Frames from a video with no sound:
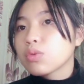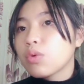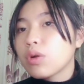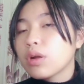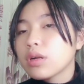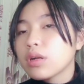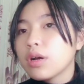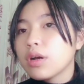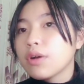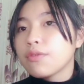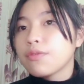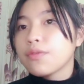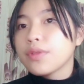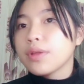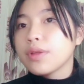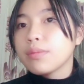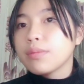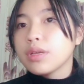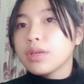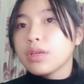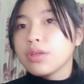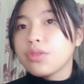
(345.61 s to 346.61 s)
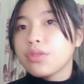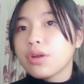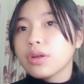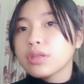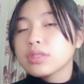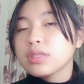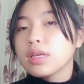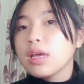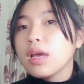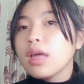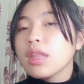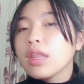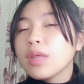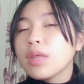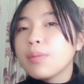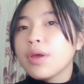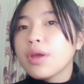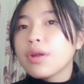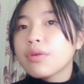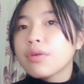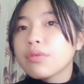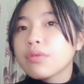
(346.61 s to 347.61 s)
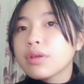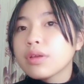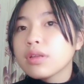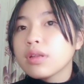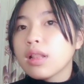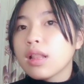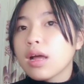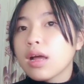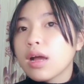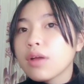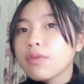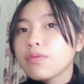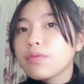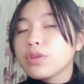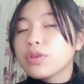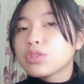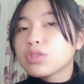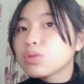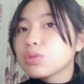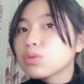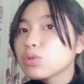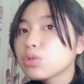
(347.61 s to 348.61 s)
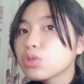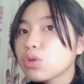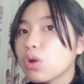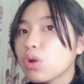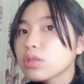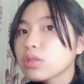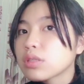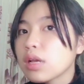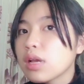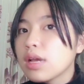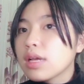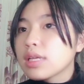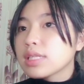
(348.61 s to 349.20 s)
One of them is that the battery life is too short.